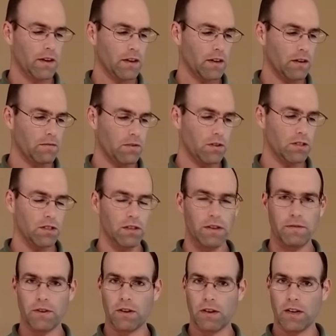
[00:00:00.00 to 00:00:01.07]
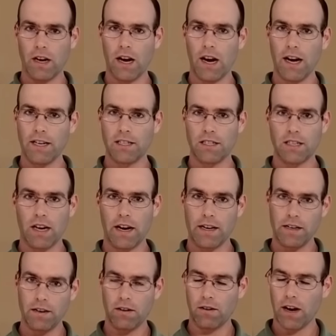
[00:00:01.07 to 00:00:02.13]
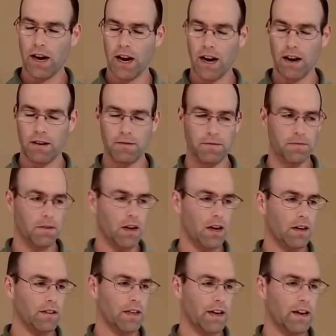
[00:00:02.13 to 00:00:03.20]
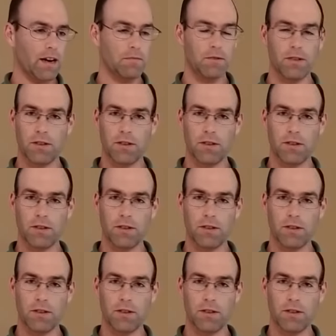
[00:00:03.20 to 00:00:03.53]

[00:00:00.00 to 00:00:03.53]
Conversely, if you're in a high sight, you don't have uh, that option.